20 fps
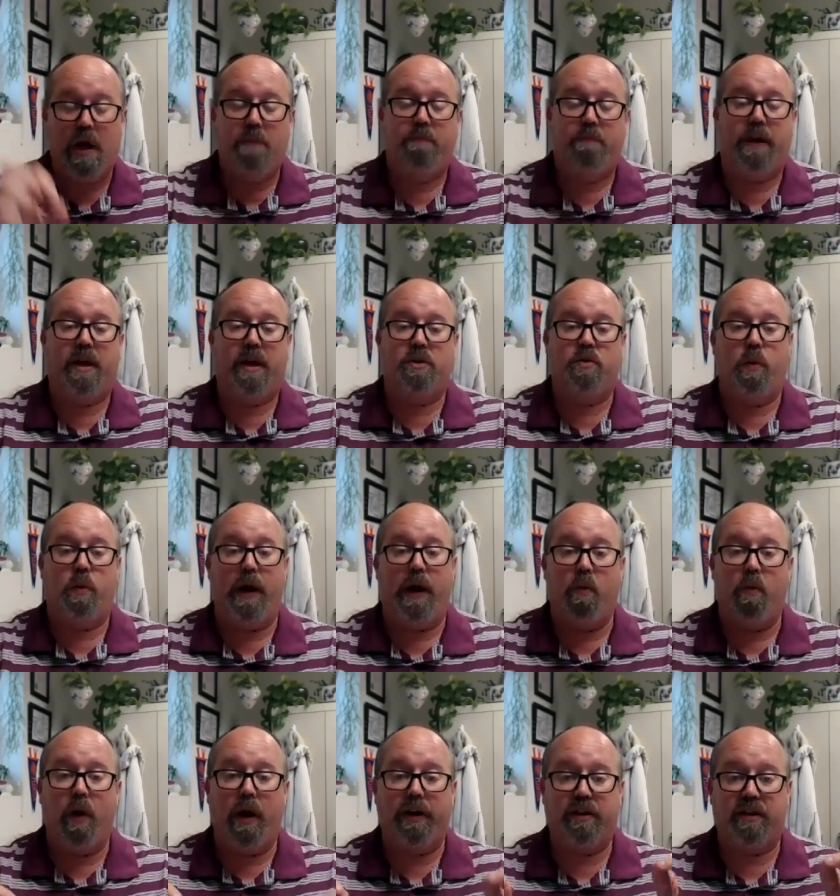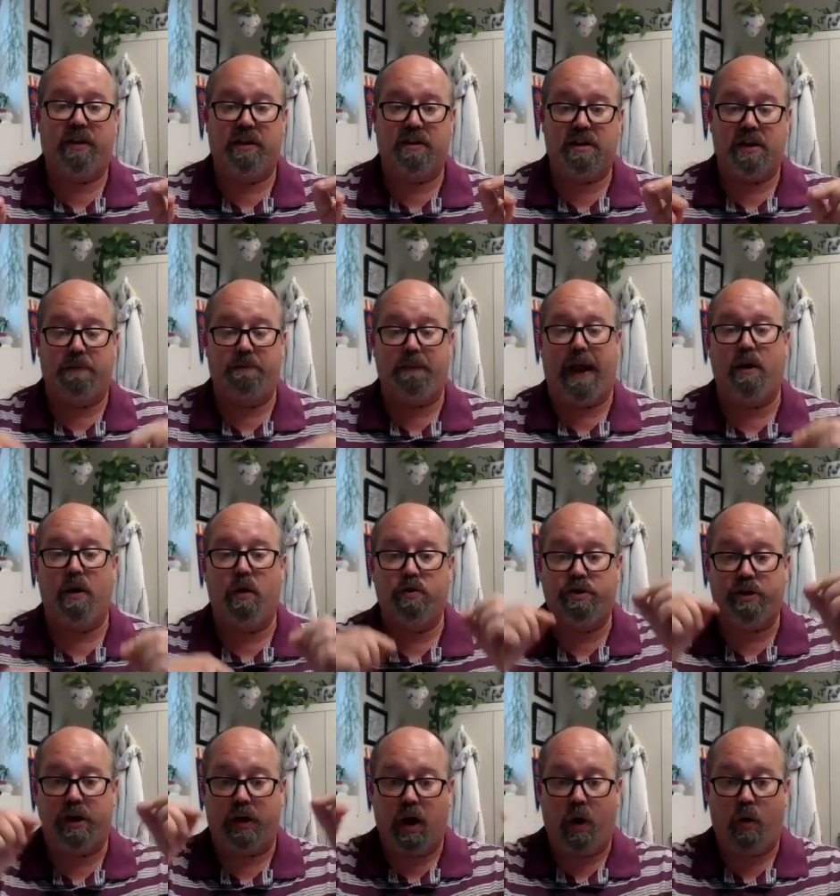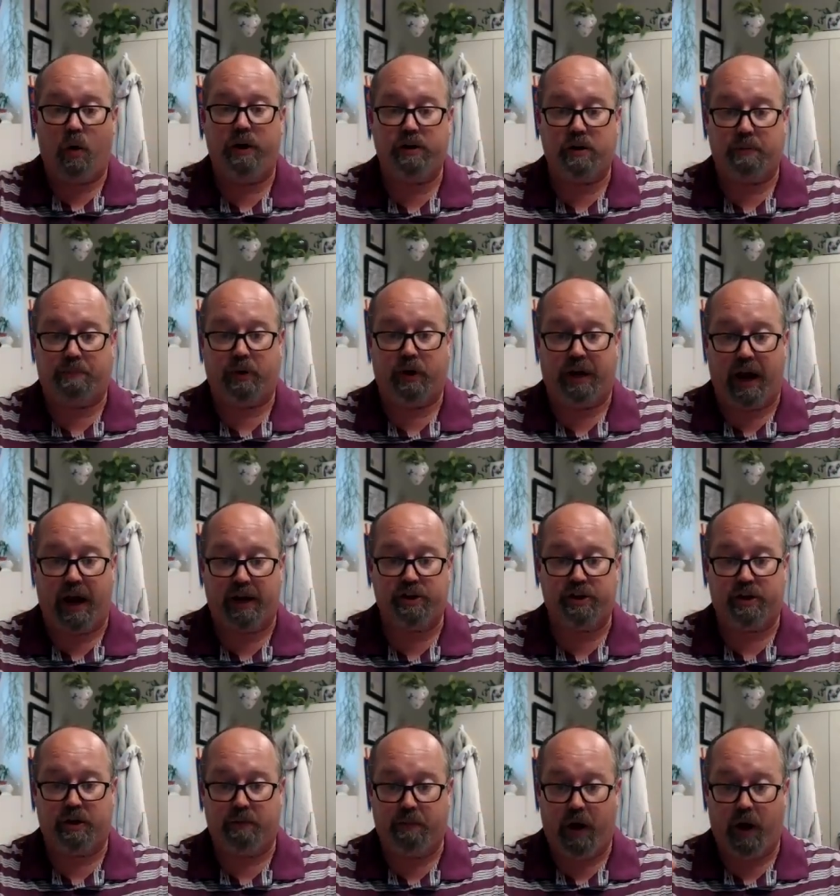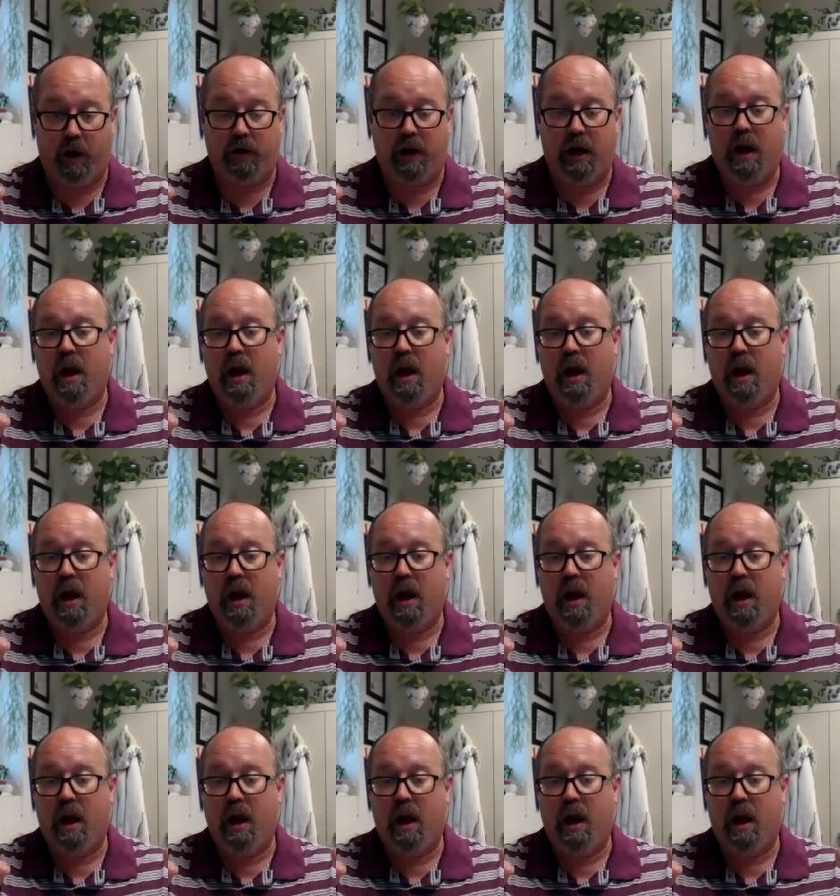because we want the tomato to go into production mode.